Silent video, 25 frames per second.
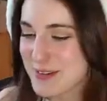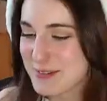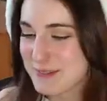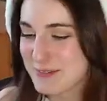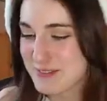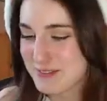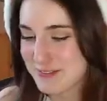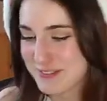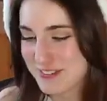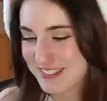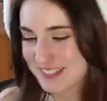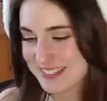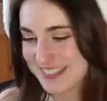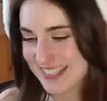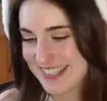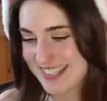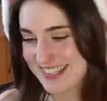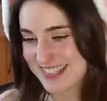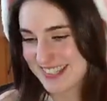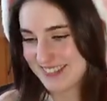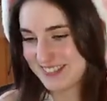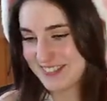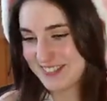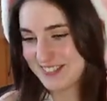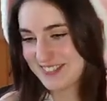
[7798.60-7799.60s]
Make me feel
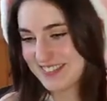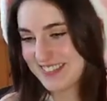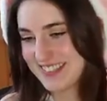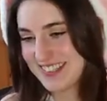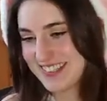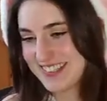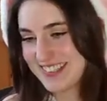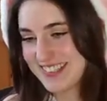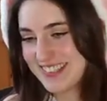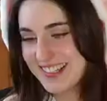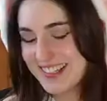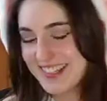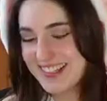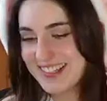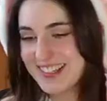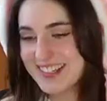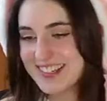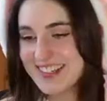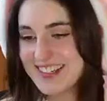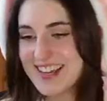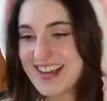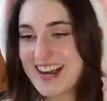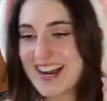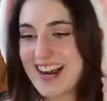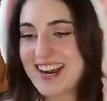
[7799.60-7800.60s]
less lonely.
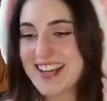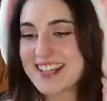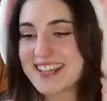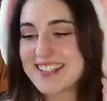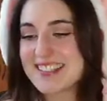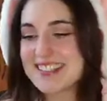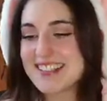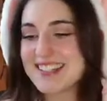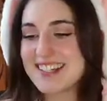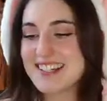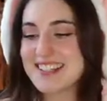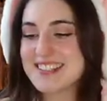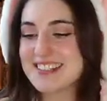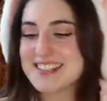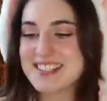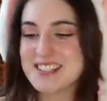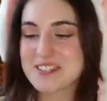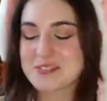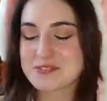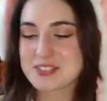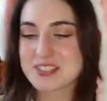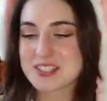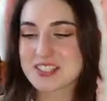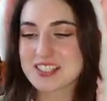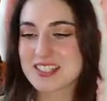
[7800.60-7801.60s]
I, I
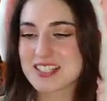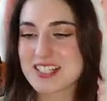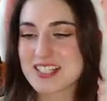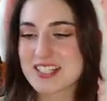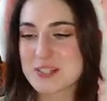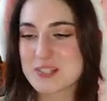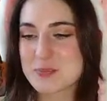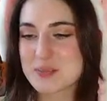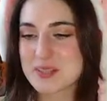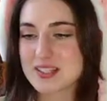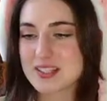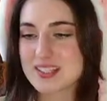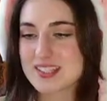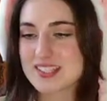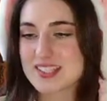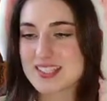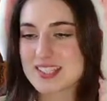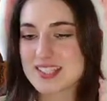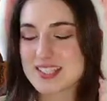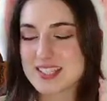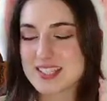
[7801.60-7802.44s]
didn't realize, but this